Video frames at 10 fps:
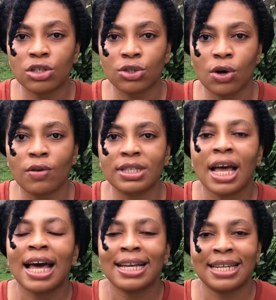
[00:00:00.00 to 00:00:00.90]
stuffs
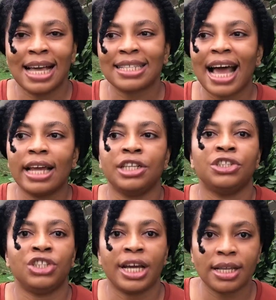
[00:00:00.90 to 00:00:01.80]
that I
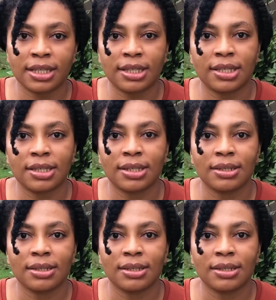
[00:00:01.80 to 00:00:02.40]
ingest.